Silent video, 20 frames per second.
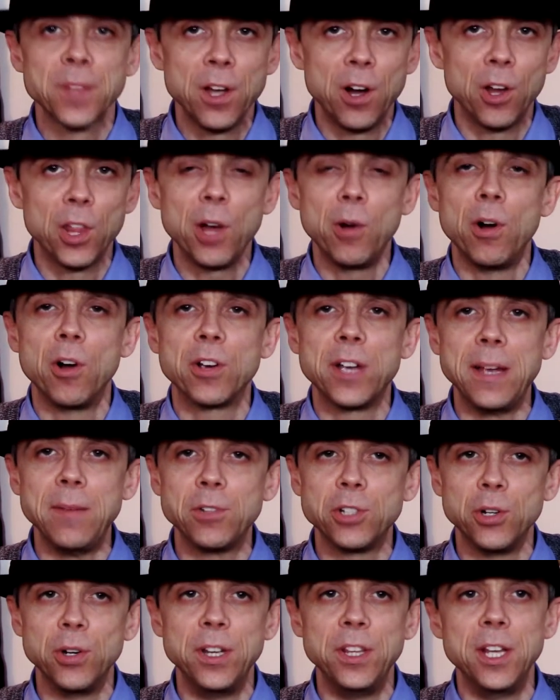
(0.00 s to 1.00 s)
Although I'll
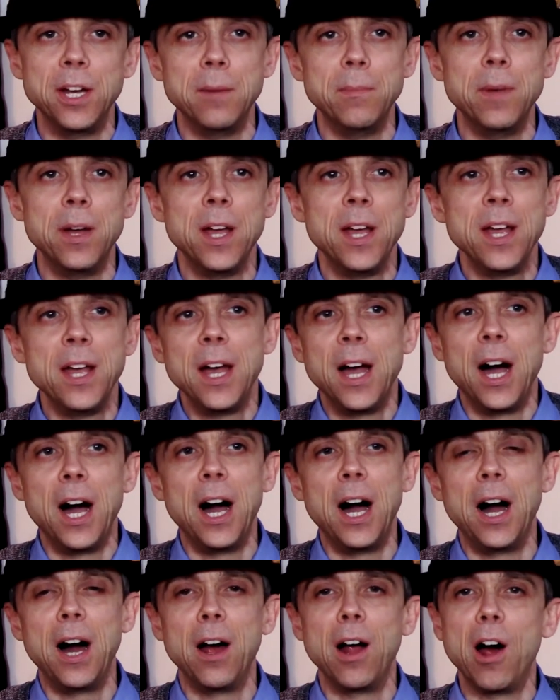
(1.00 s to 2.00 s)
keep doing them,
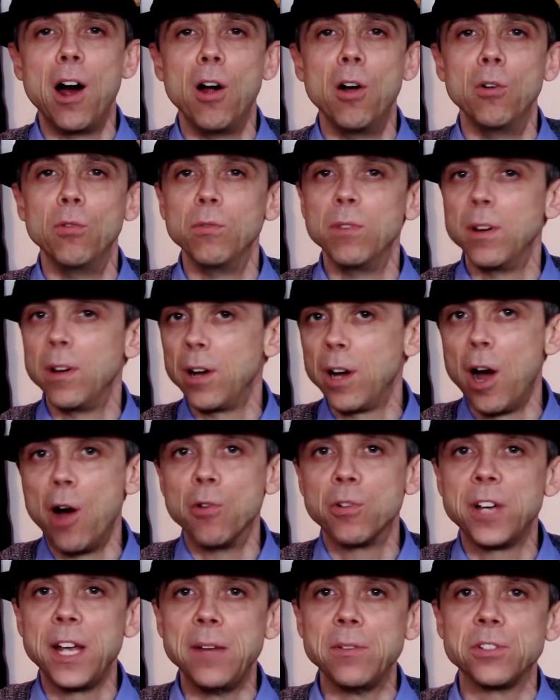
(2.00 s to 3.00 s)

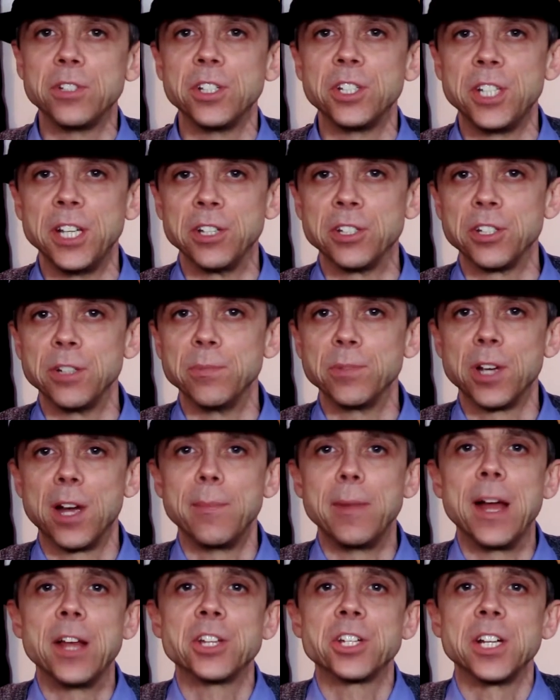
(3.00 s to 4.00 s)
I'll keep to the systems
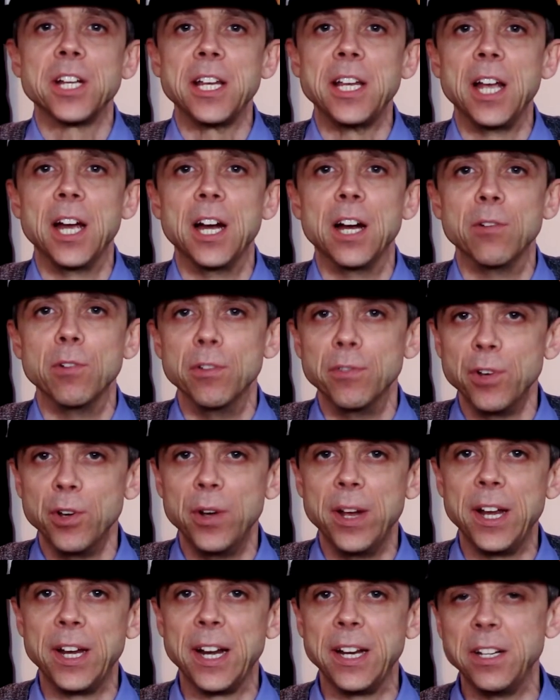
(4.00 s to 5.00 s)
I'm actually
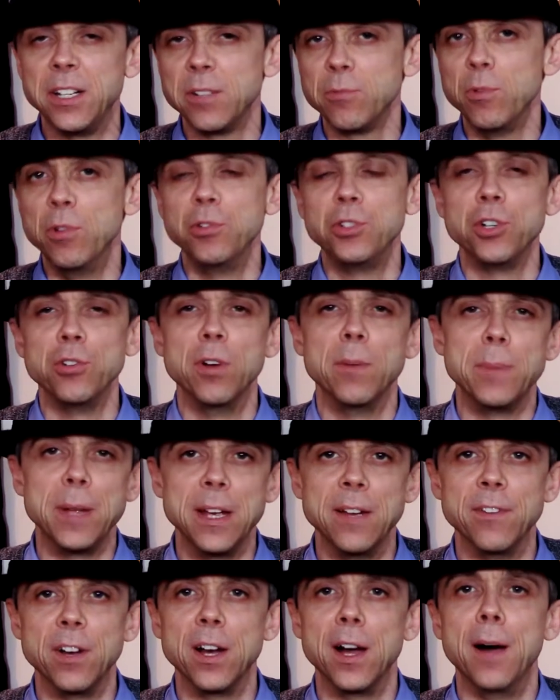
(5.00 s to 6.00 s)
reviewing, and we'll do a bit
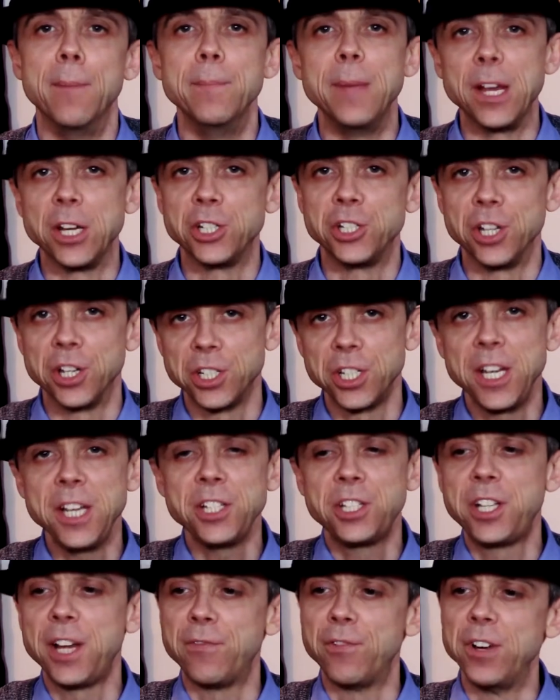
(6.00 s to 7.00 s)
of a mixture, because it
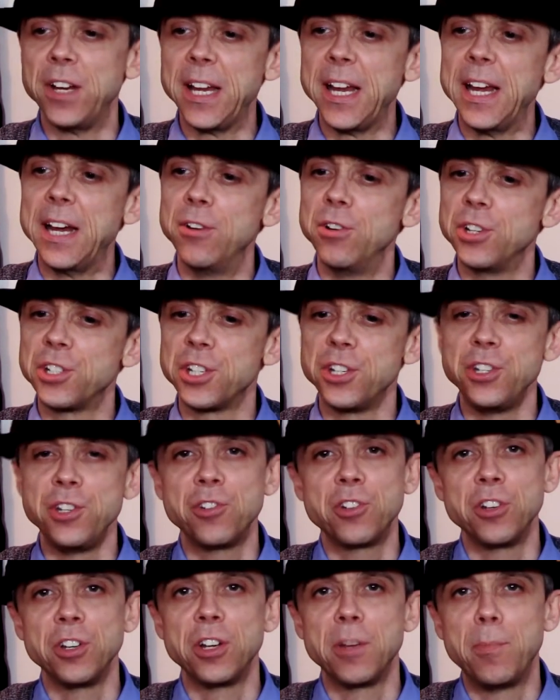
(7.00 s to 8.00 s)
is different eras and you
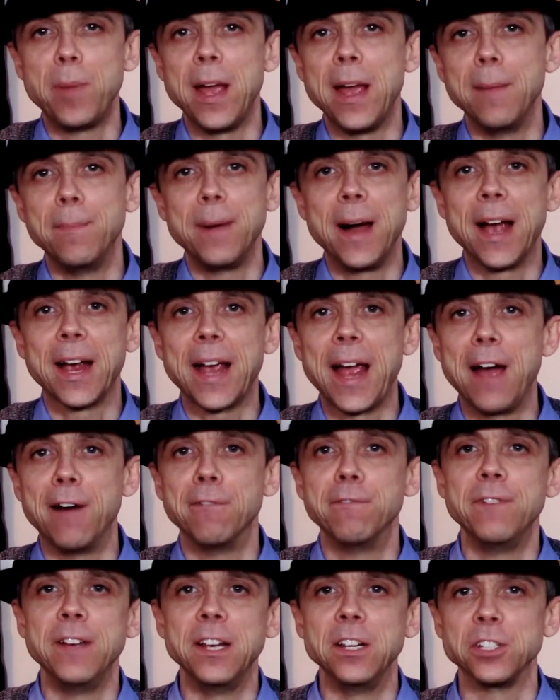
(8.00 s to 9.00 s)
can compare back how
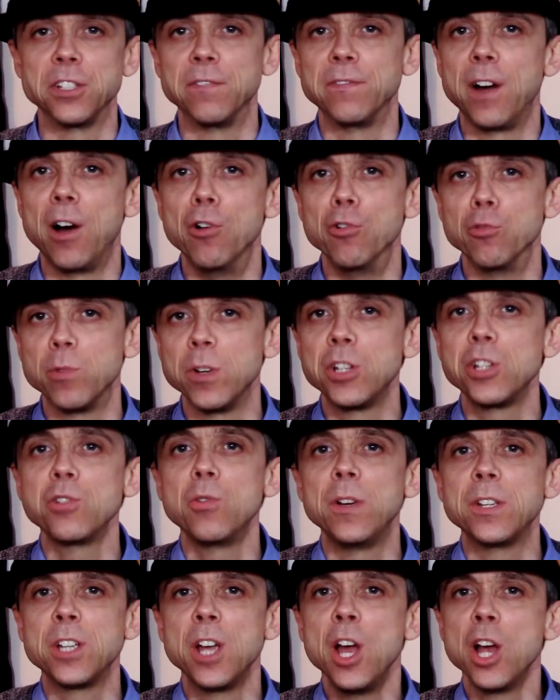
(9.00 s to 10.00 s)
things evolved, which is
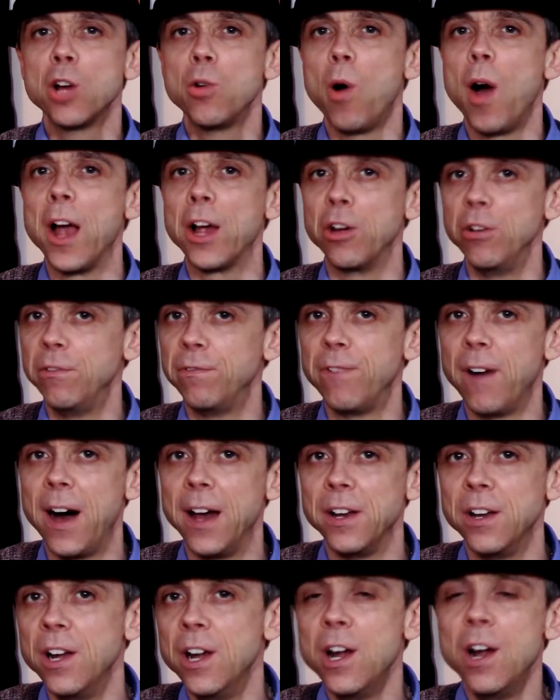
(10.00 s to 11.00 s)
always quite good
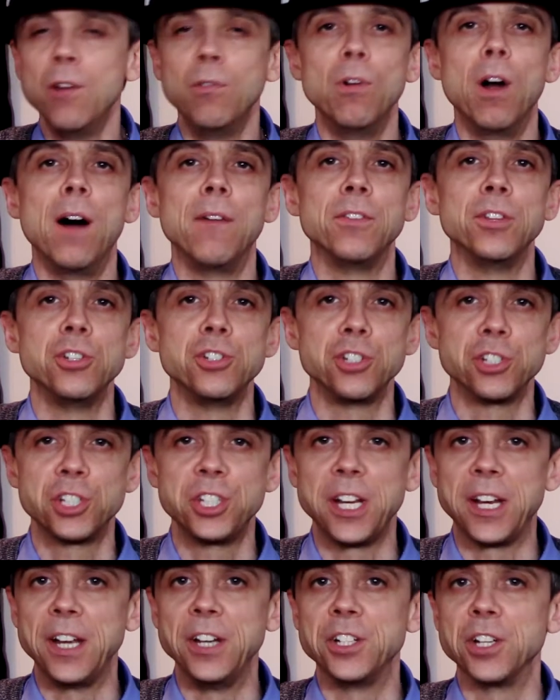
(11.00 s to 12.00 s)
fun, rather than just
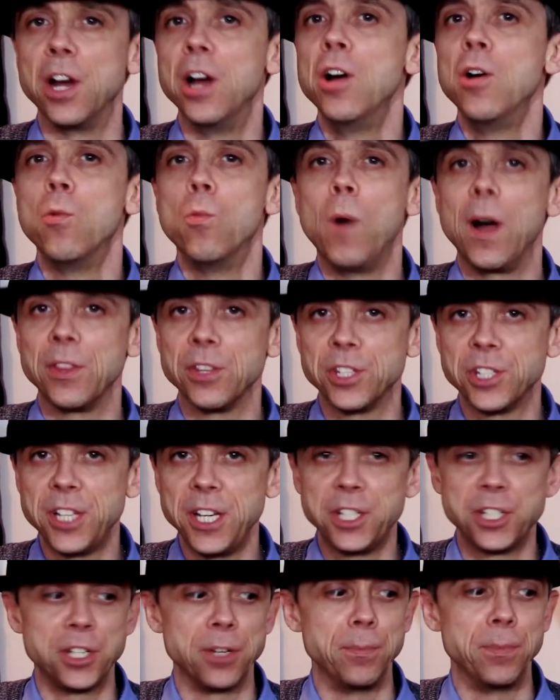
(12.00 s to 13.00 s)
sticking to one
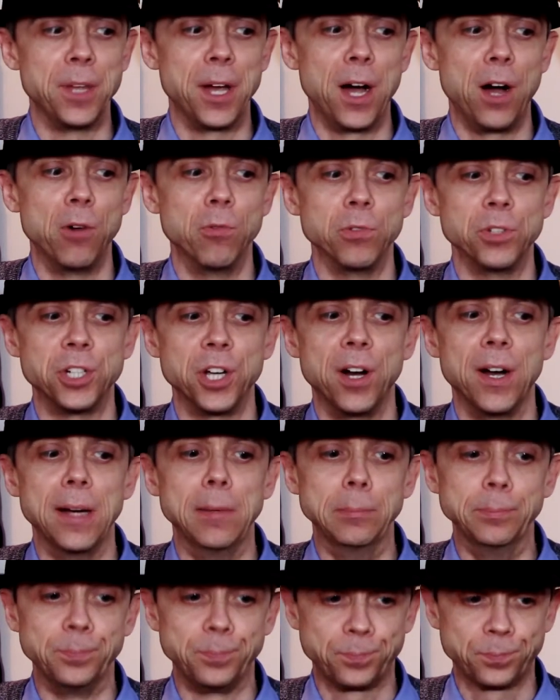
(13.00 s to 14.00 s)
system the whole
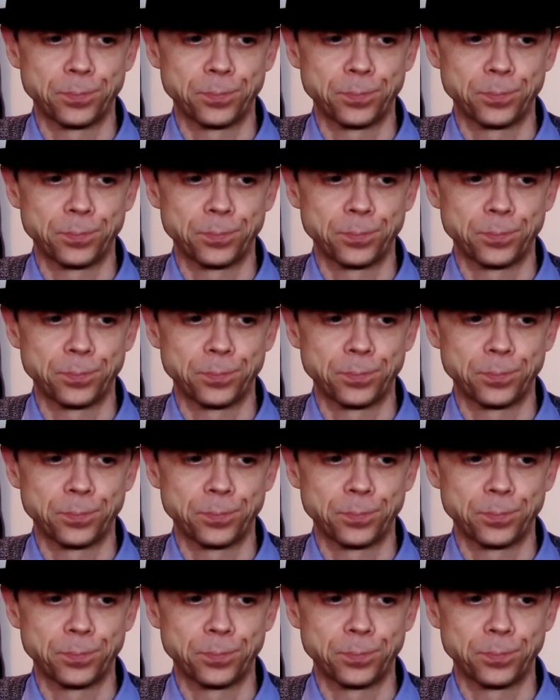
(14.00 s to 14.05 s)
time.